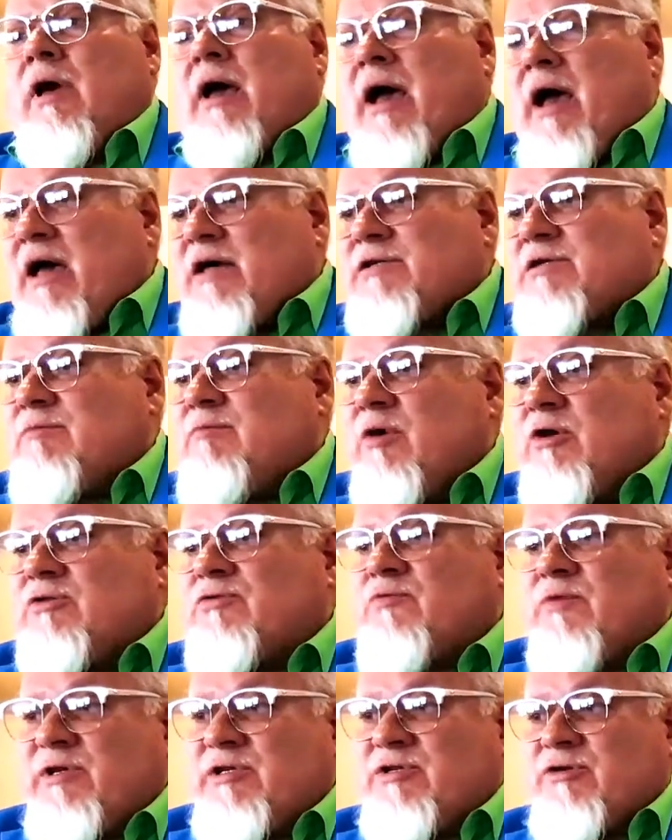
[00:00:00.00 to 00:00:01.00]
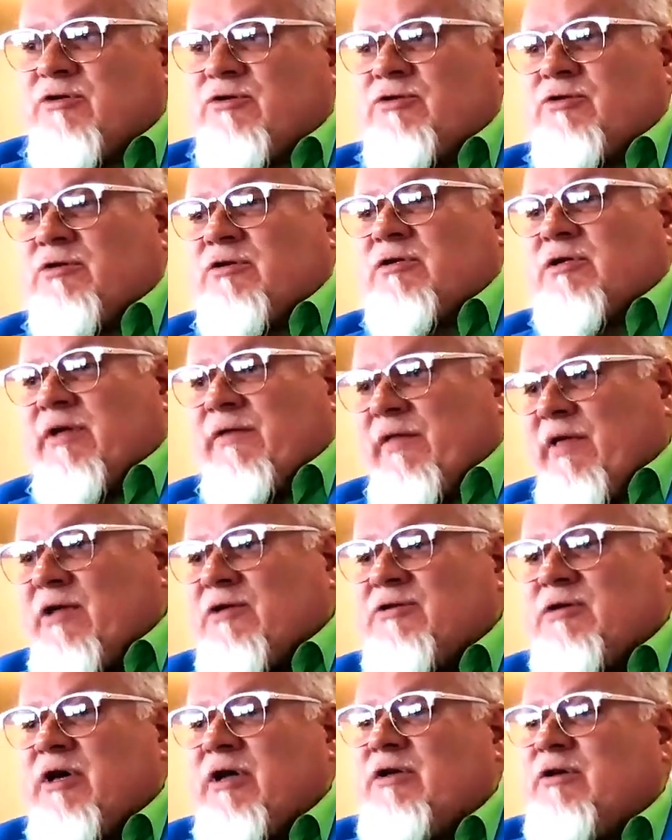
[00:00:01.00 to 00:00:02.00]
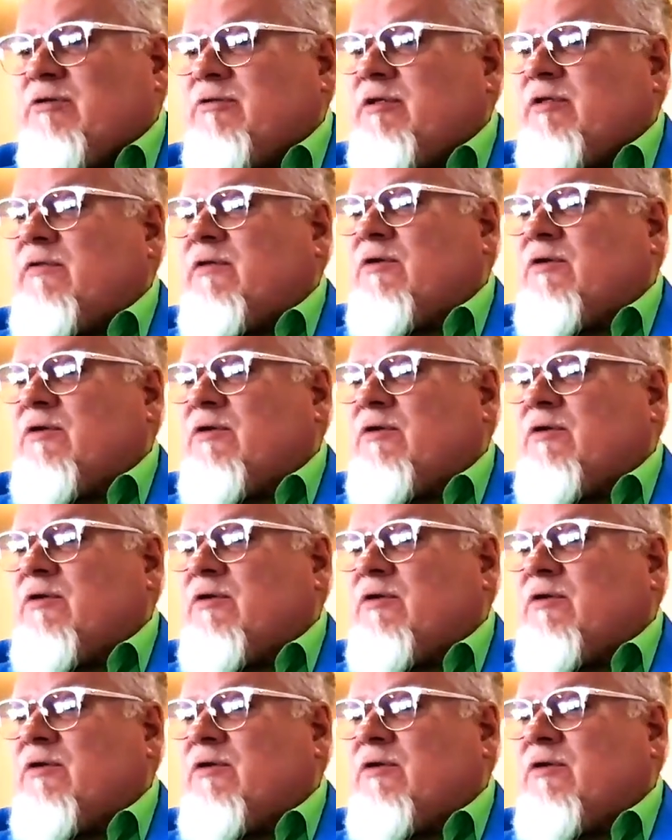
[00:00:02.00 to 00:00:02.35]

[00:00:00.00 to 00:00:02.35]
Ask most researchers, and they'll tell you that